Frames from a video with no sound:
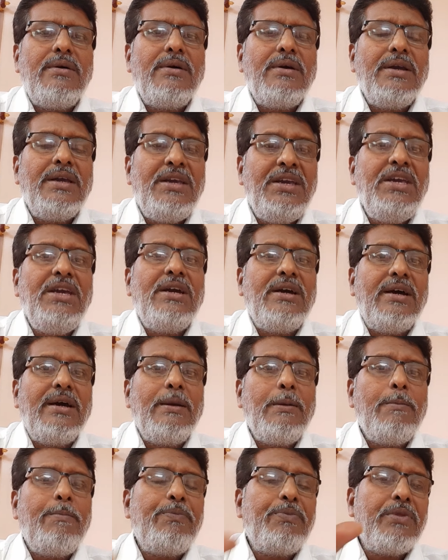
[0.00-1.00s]

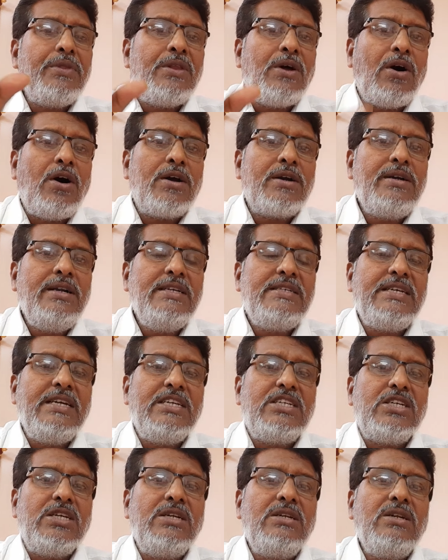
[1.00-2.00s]
here the
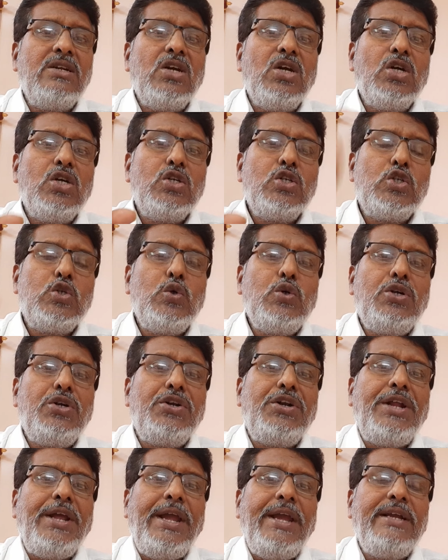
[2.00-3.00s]
organization
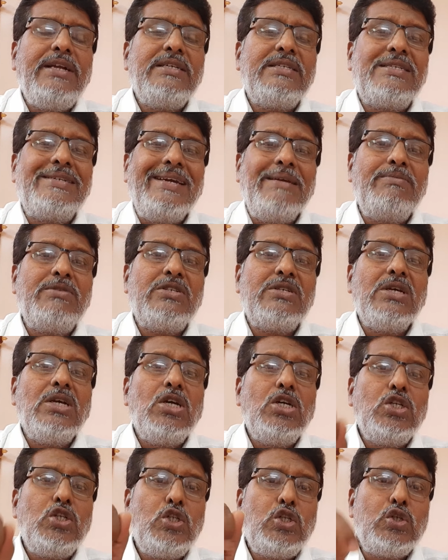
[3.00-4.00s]
should take steps
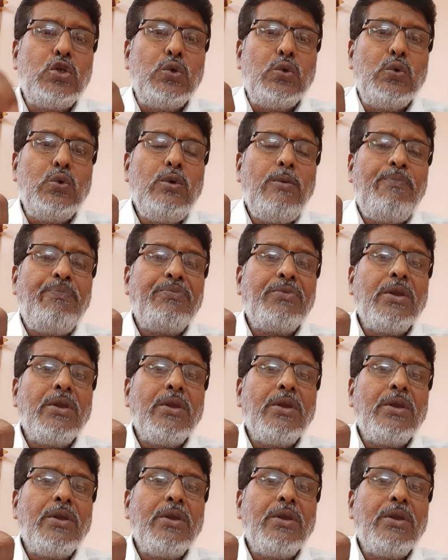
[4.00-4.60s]
to